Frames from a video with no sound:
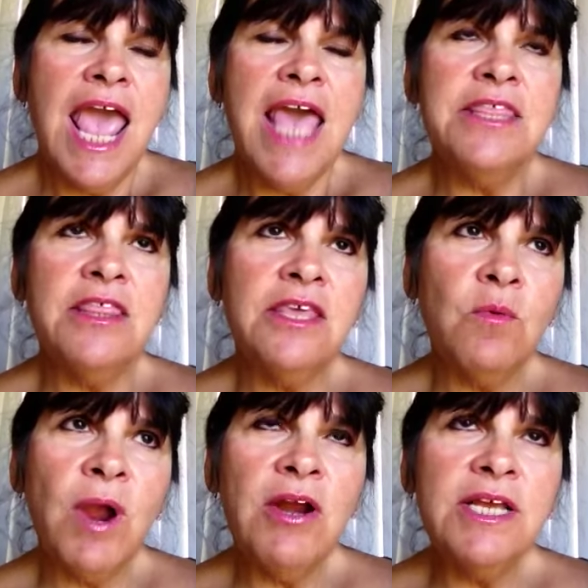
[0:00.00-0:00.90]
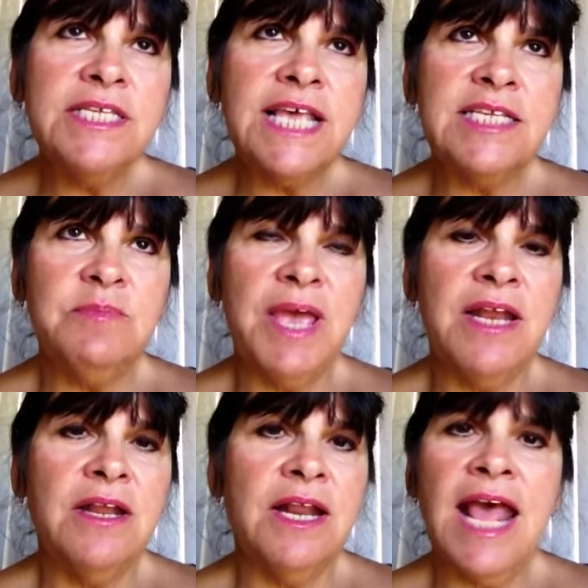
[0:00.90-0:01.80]
And then the awareness
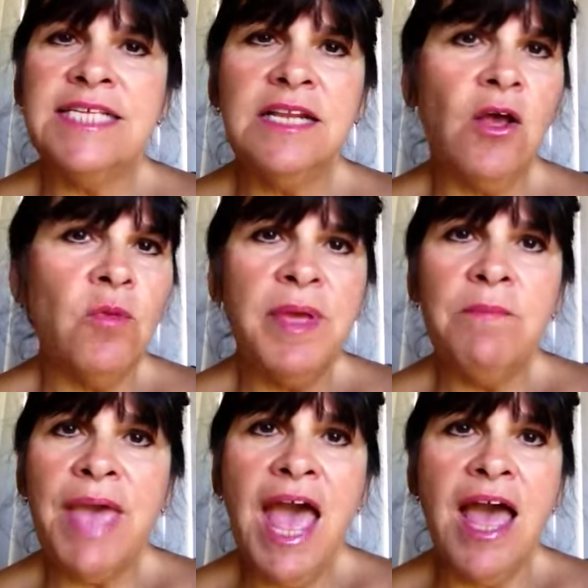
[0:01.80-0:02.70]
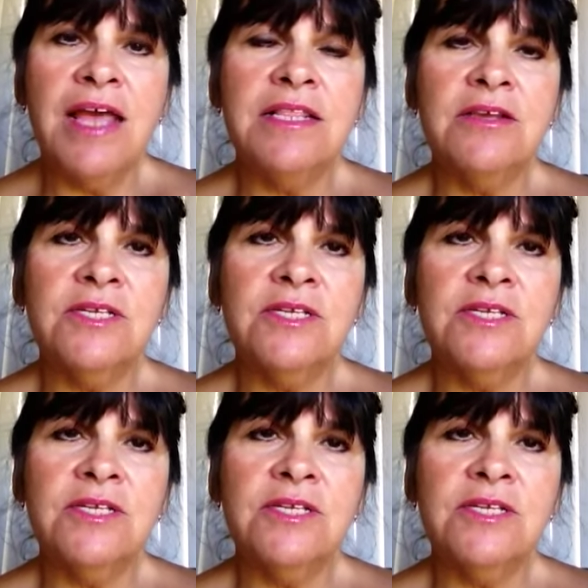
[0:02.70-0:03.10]
it hasn't all been bad.